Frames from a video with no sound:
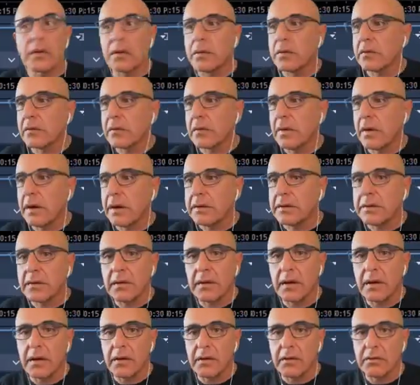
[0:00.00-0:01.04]
So right
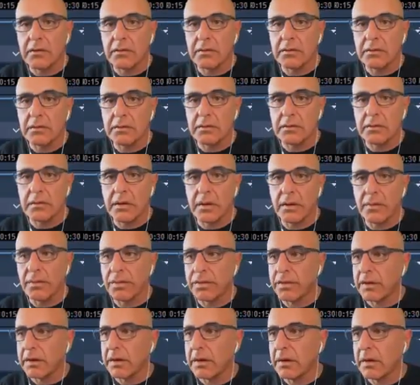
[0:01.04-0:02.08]
now, I'm
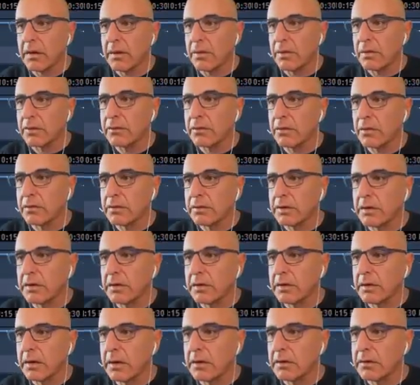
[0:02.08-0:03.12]
thinking about shorting
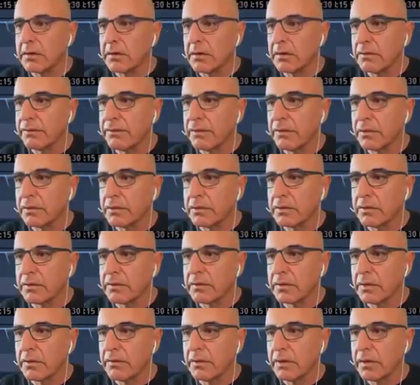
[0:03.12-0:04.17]
it under
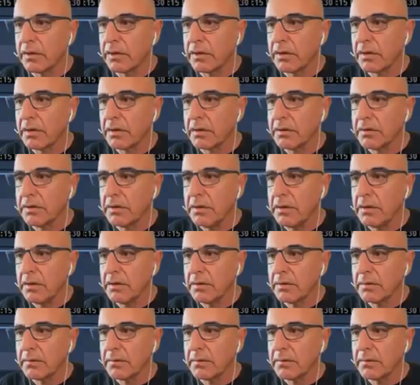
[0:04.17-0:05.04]
47.30.